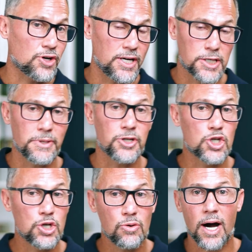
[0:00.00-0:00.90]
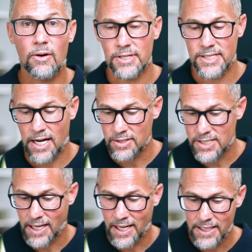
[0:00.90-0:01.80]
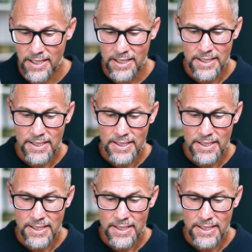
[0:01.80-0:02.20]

Try to spend two hours outside